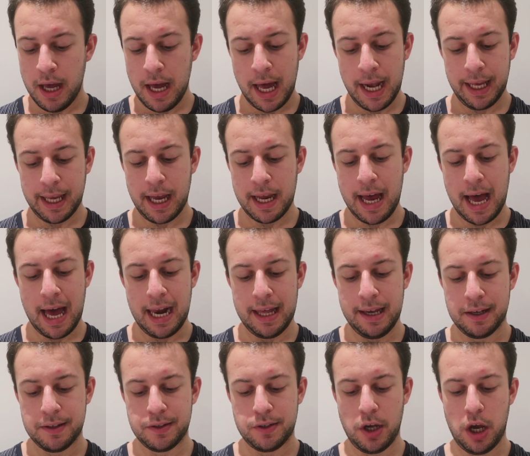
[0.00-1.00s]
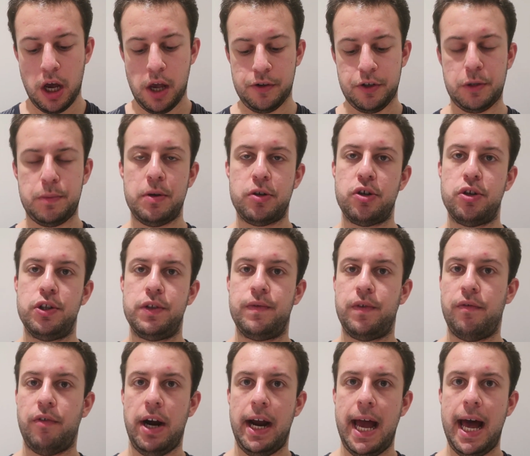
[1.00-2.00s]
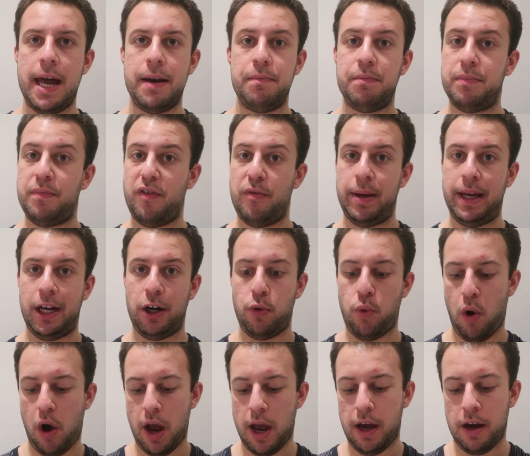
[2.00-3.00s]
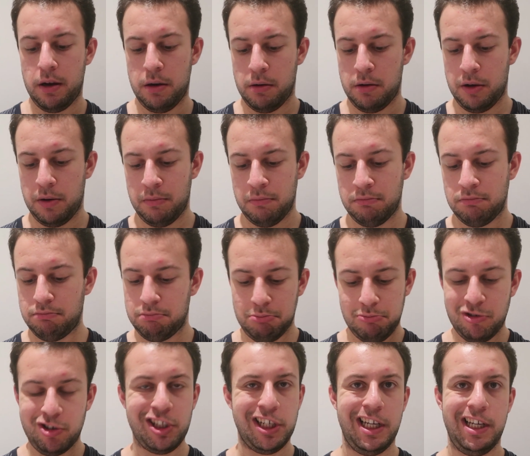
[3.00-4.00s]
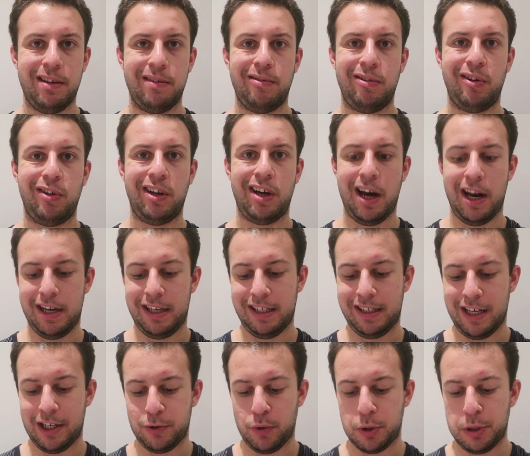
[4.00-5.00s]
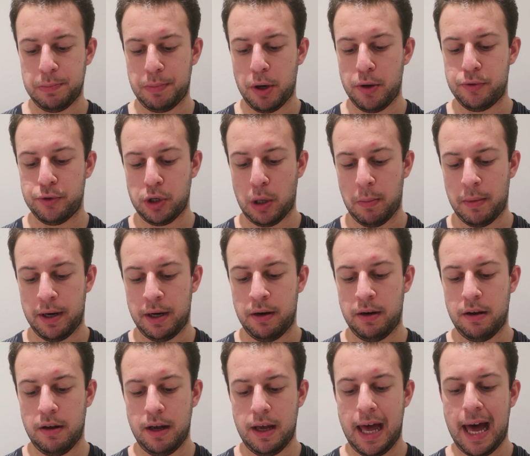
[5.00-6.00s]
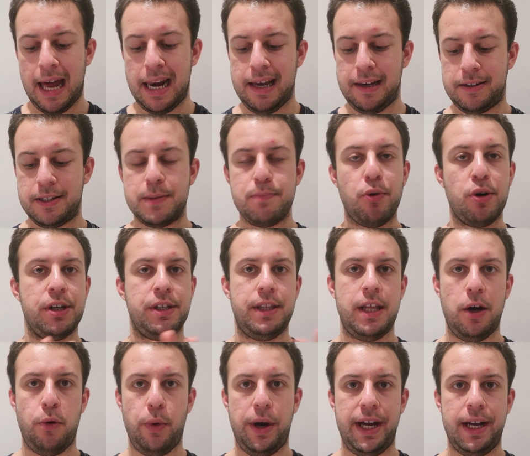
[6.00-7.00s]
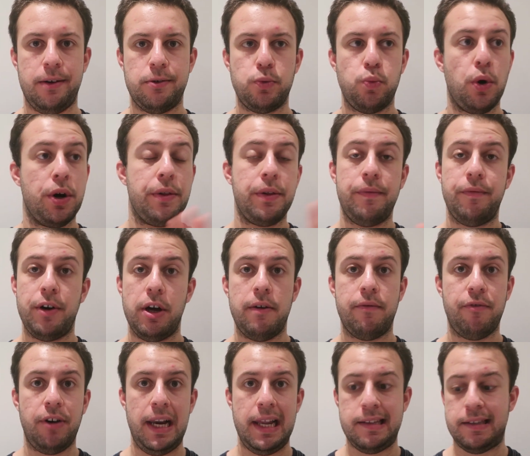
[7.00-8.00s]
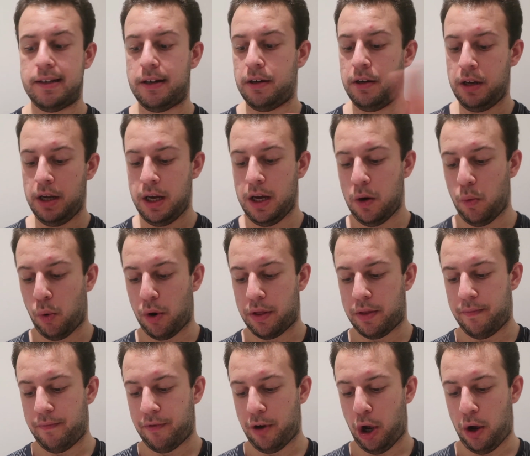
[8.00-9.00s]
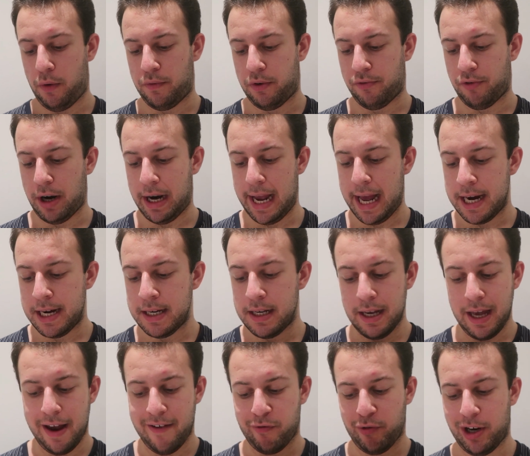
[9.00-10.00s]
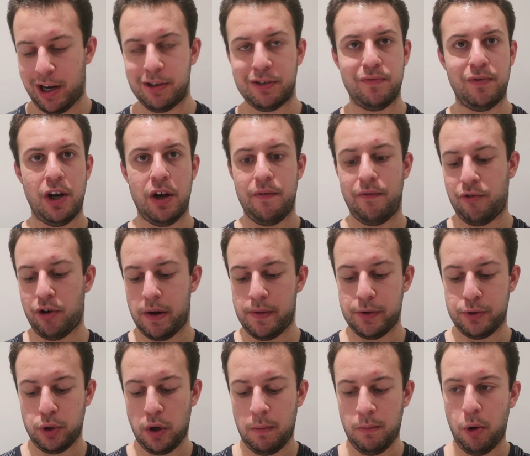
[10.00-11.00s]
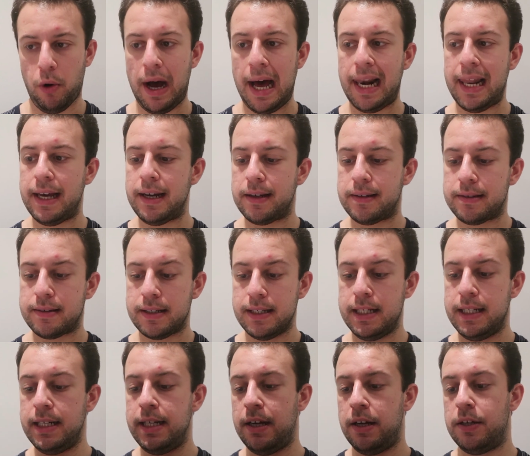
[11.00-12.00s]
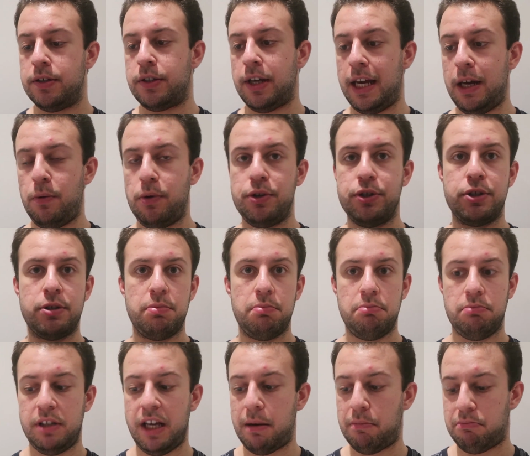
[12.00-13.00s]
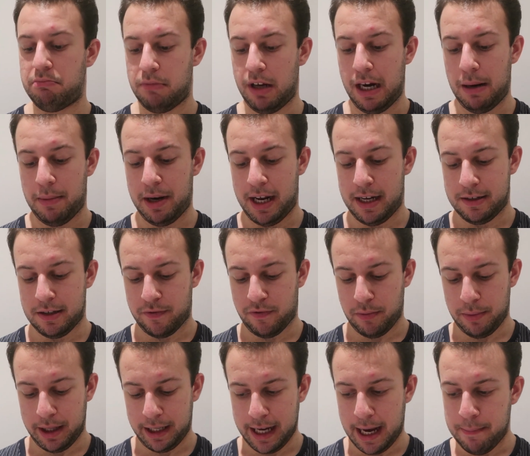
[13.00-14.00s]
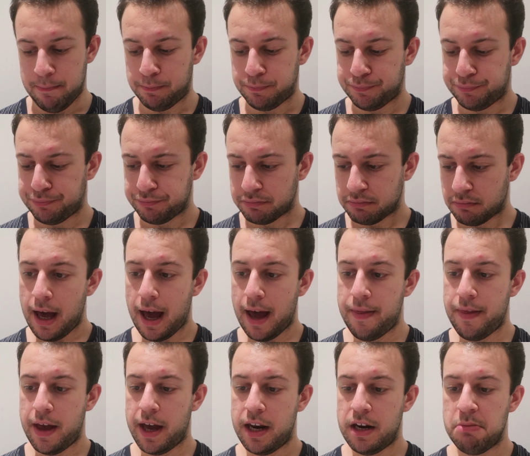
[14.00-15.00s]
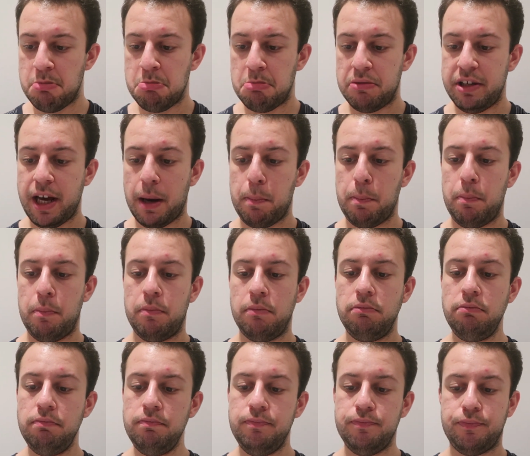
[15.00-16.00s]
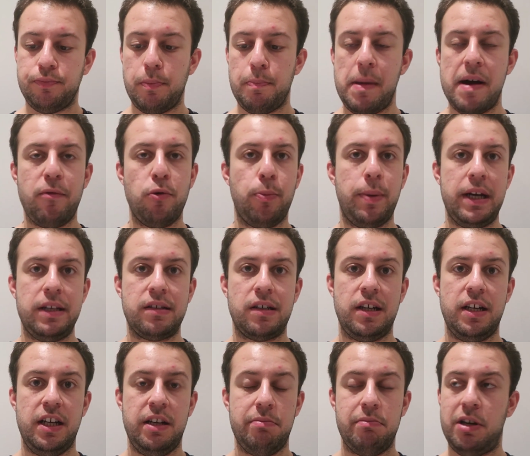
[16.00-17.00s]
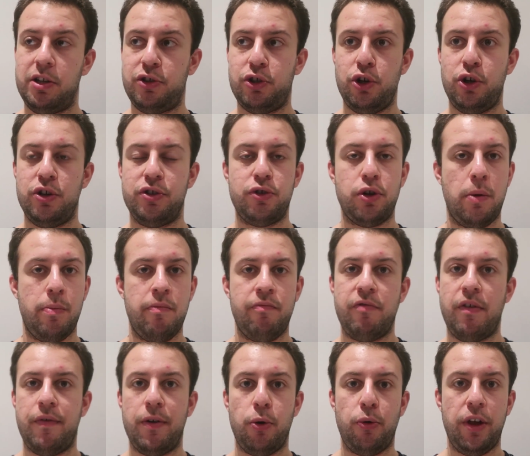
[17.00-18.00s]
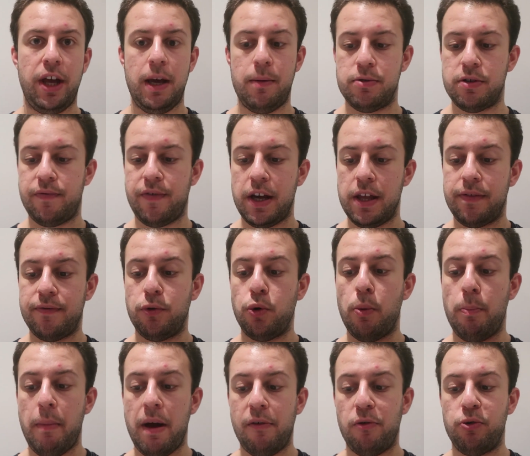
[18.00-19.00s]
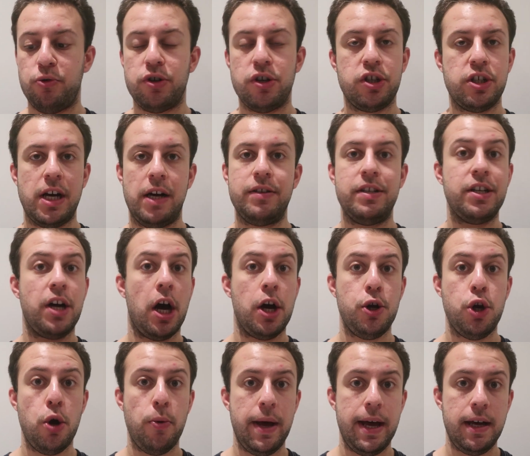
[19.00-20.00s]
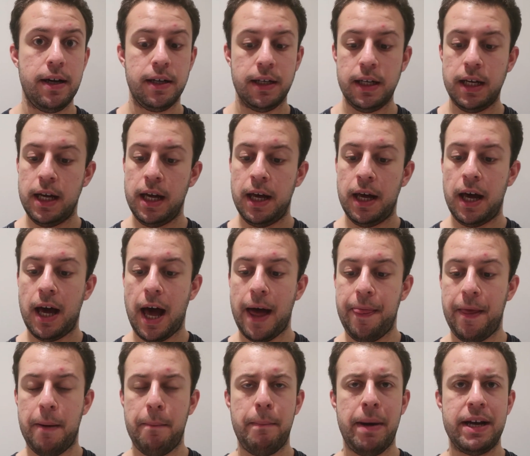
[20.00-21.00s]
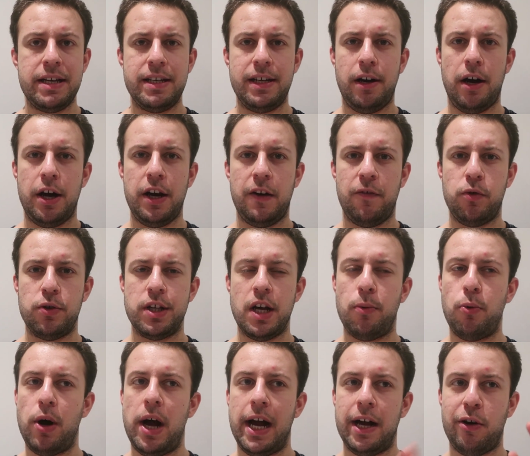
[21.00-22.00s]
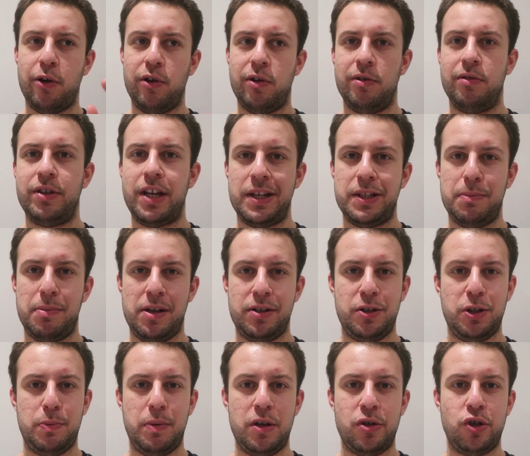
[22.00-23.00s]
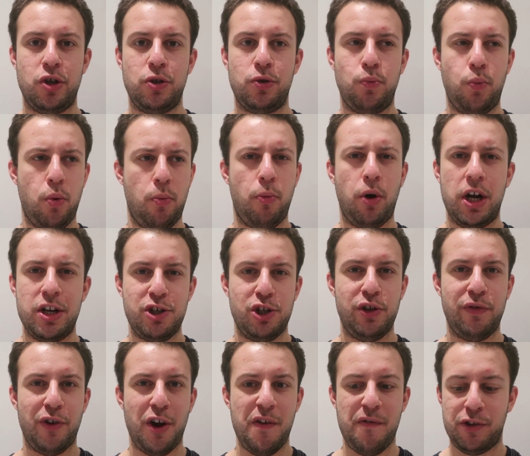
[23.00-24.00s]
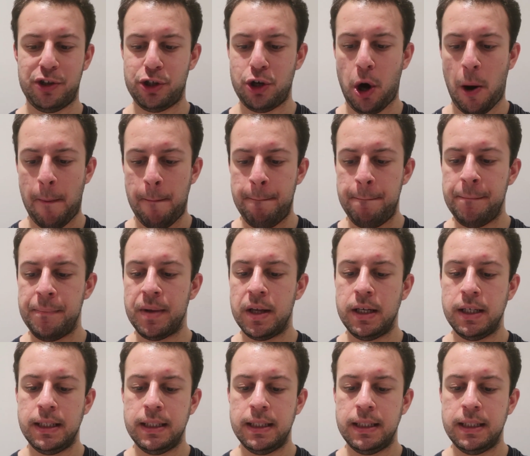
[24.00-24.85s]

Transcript: And again, Alex, her suspicions for Ryan for being quiet, she kind of did that as well. So both Tom and Alex spreading their wings, one of them voting for Alyssa, one of them voting for Ryan, everyone else voting for either Tom or Alex. So he was, yeah, eliminated from the game. And then, yeah, Meryl basically, as soon as Tom revealed that he was a faithful, Meryl just shouted, "I knew it." And then Maddie kind of was like, well, hang on, that's a bit suspicious. Well, why did you vote for Tom?